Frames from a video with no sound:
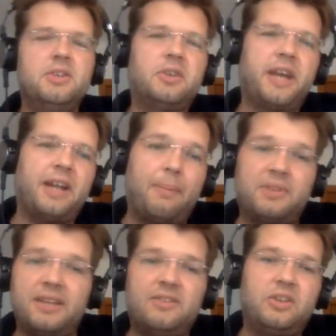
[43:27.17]
You can
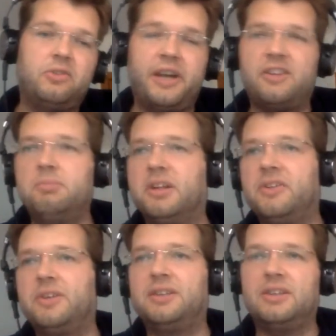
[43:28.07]
update CQRS
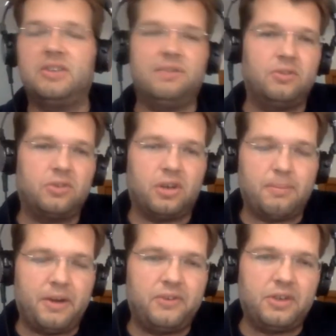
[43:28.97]
models. So I didn't even talk
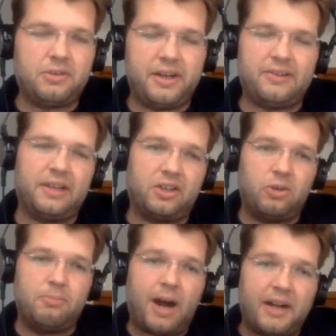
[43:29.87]
about CQRS, like
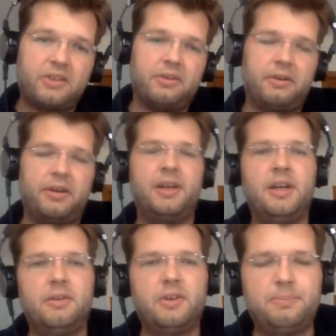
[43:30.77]
command query
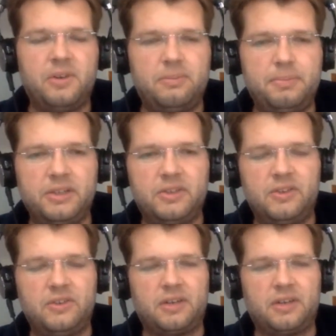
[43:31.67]
responsibilities,